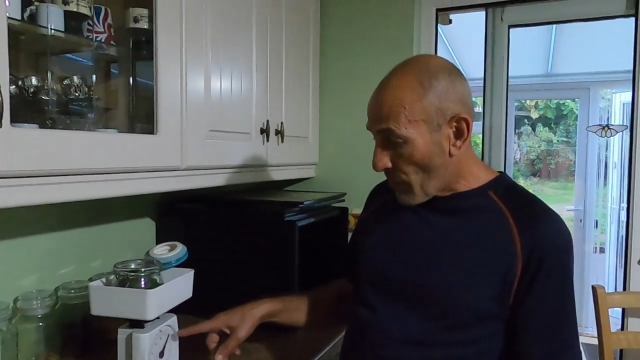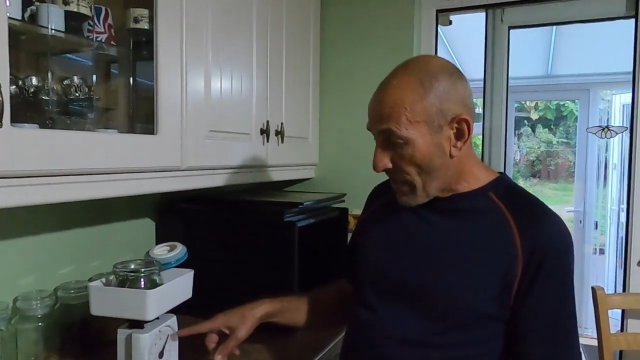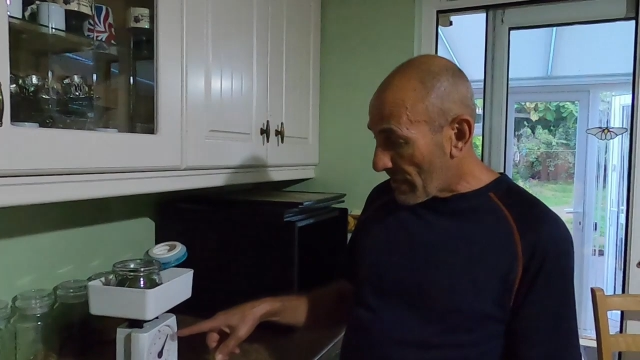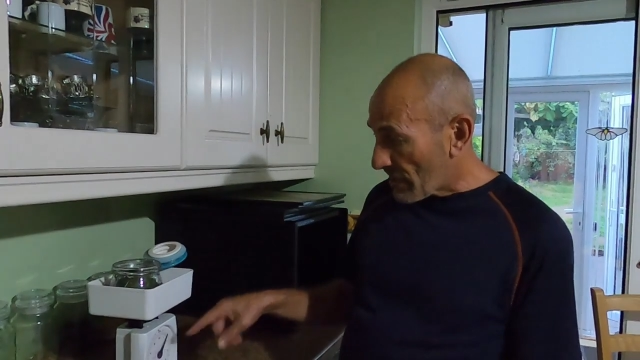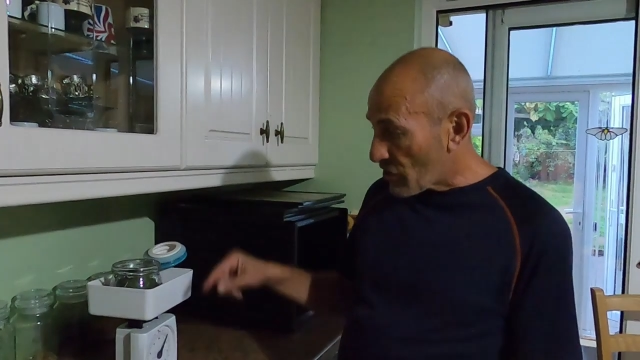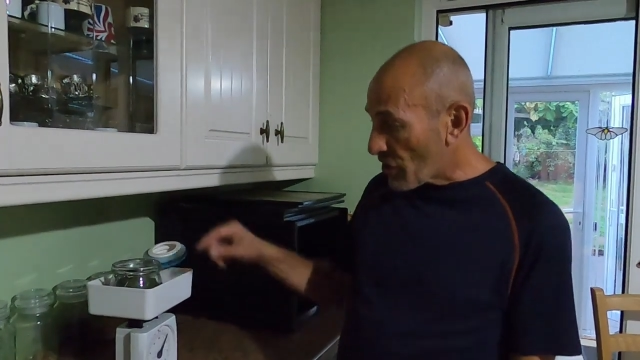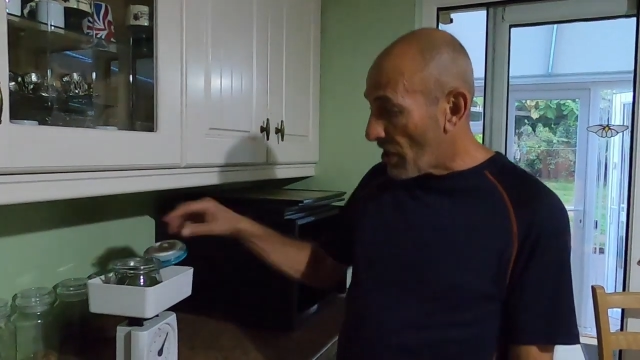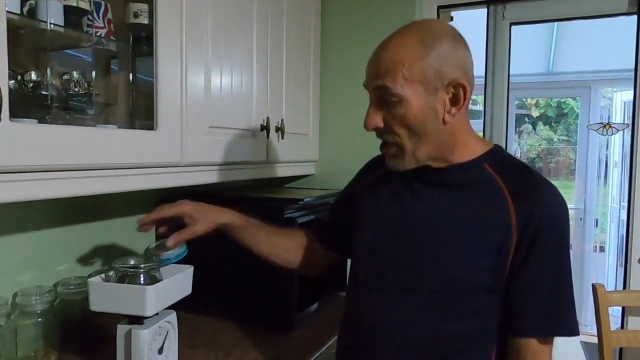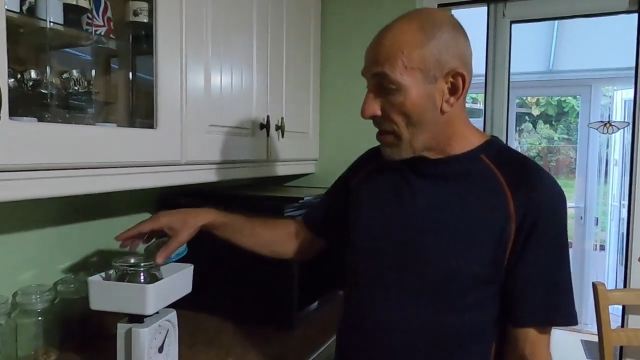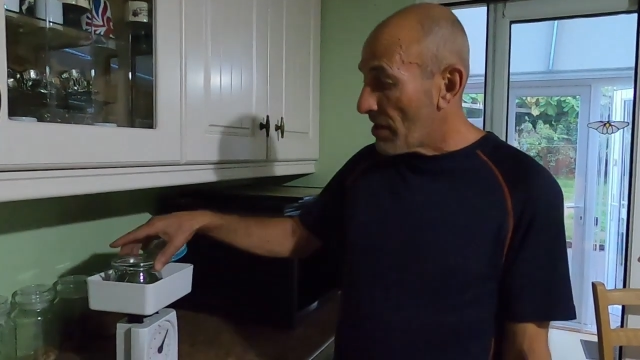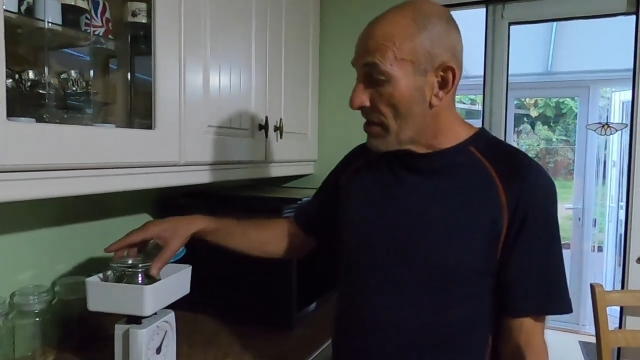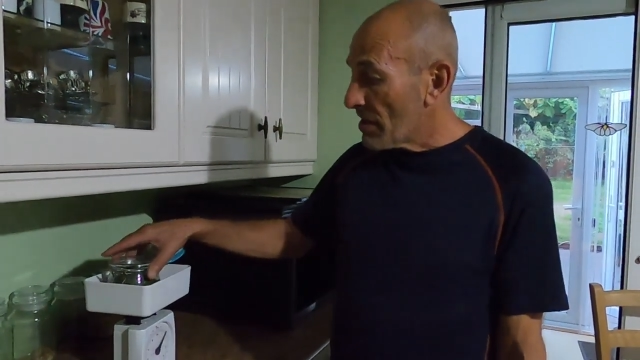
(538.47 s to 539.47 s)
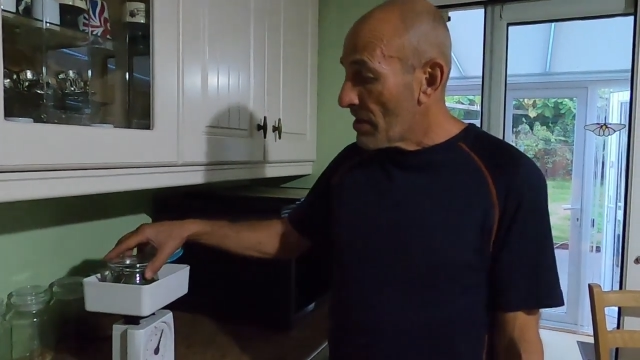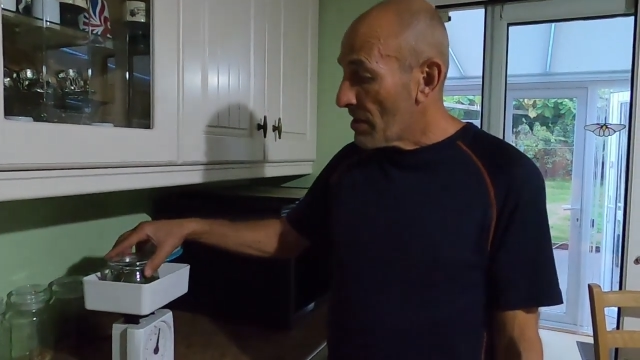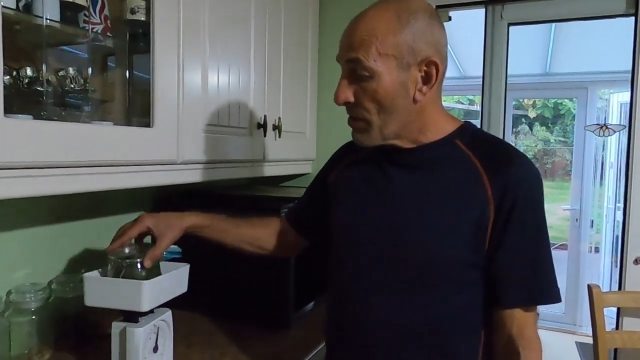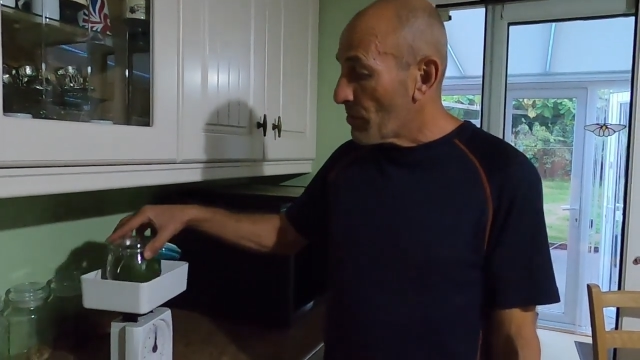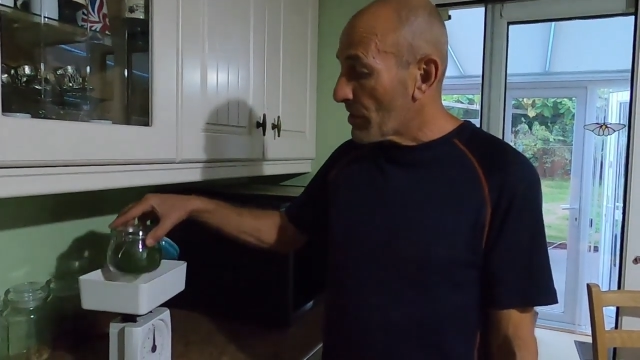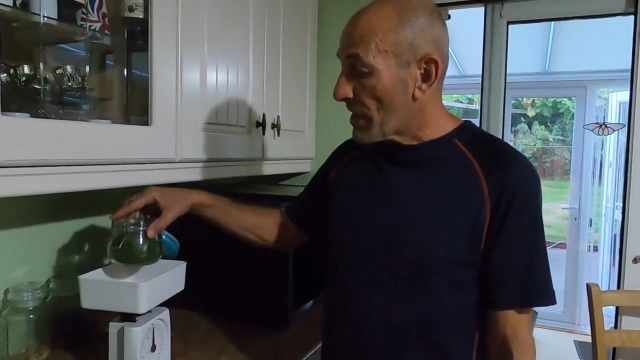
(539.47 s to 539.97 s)
weight of the jar.
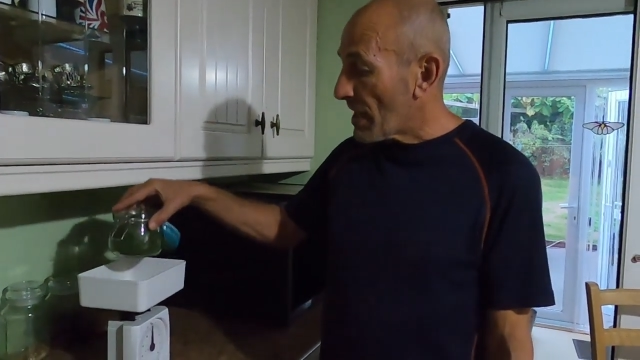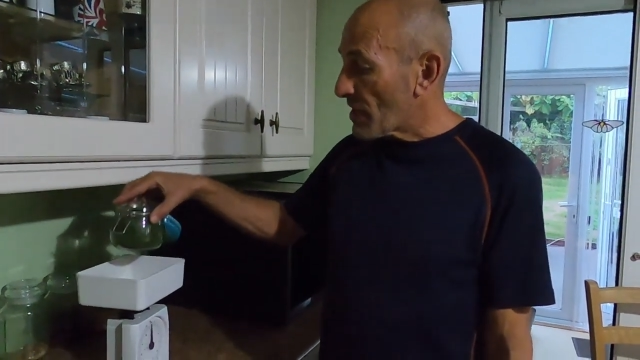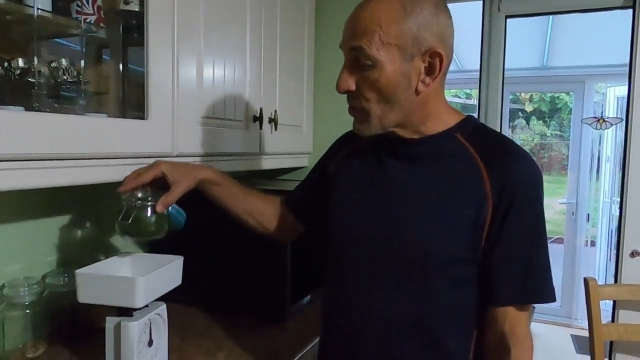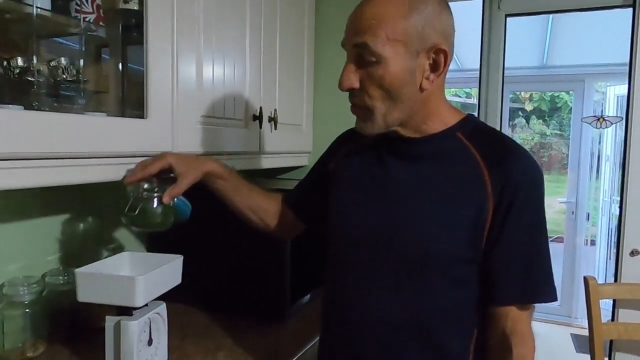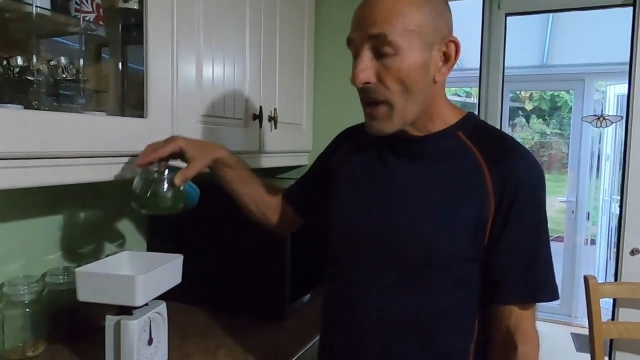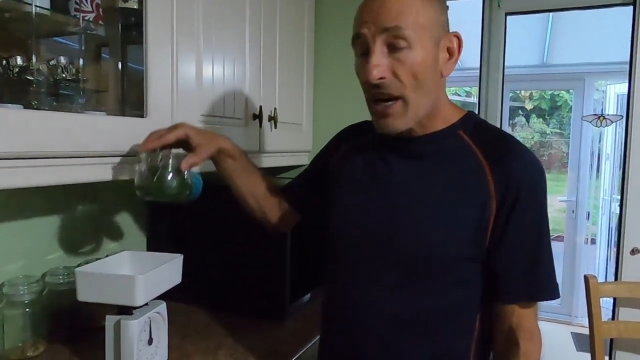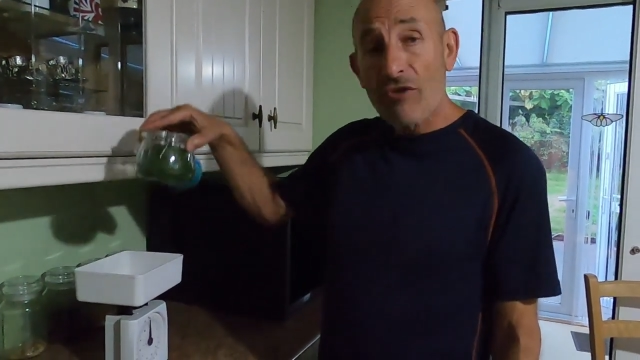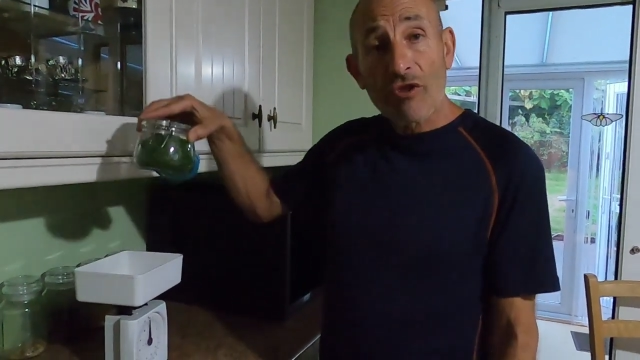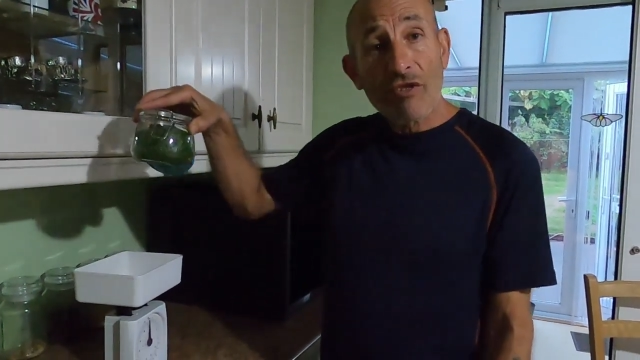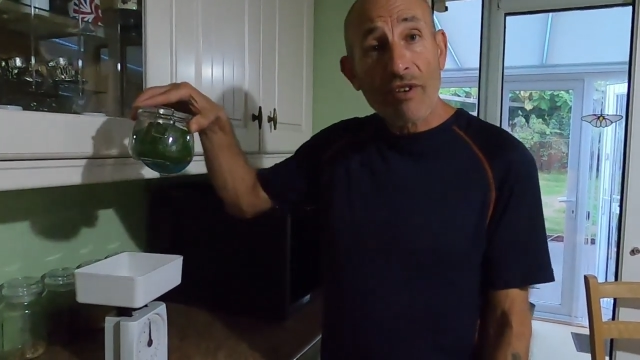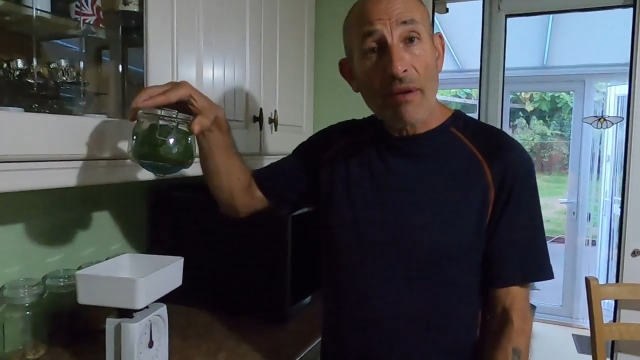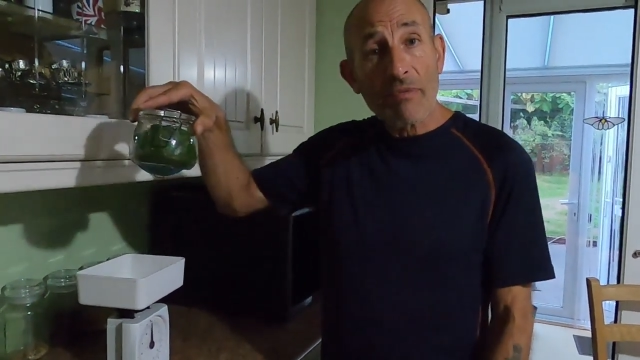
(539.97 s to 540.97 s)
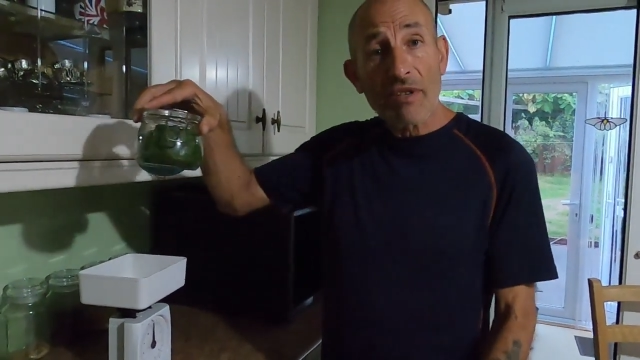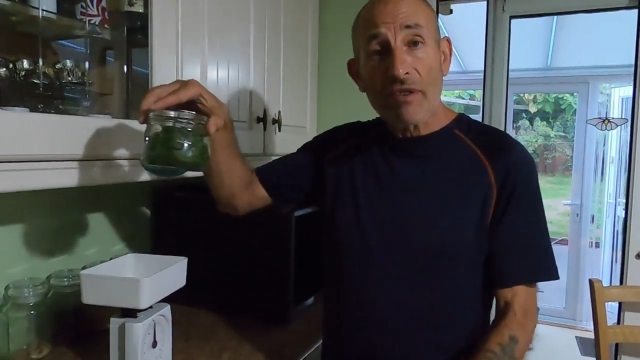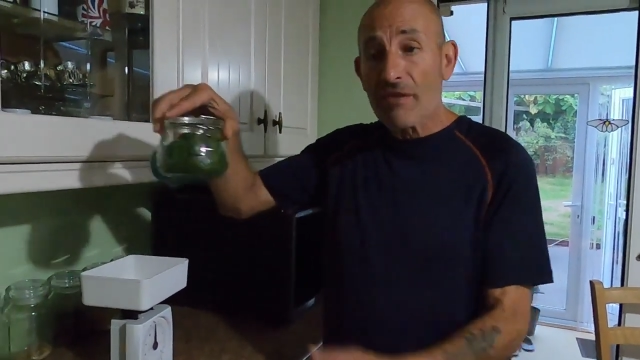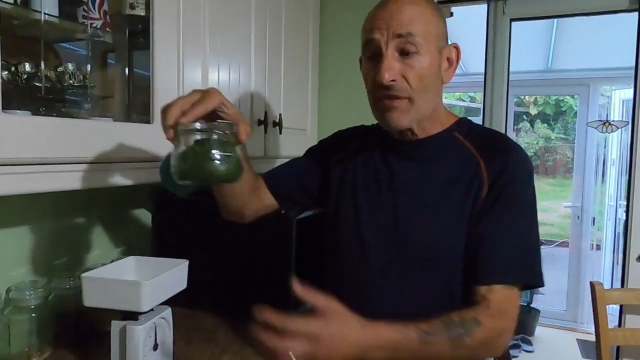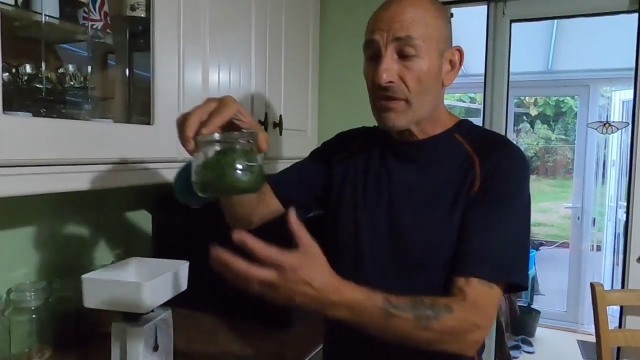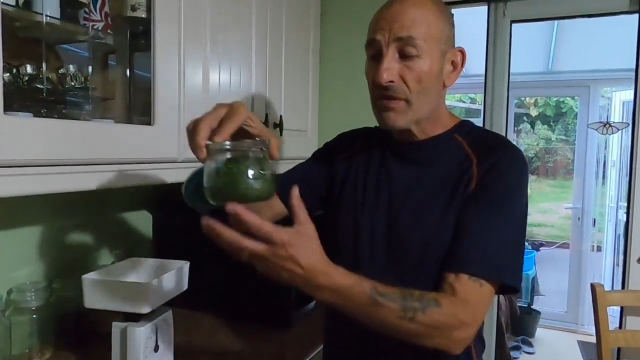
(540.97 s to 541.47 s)
We're down to 100 grams
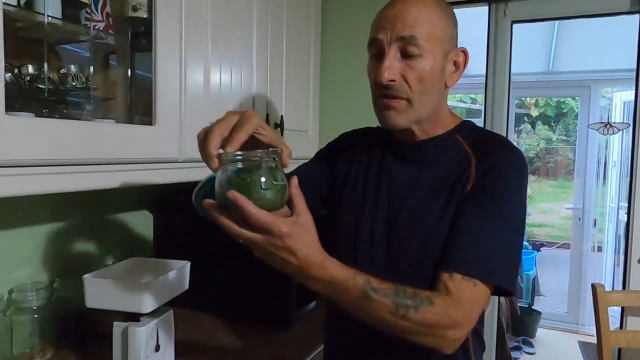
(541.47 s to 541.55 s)
of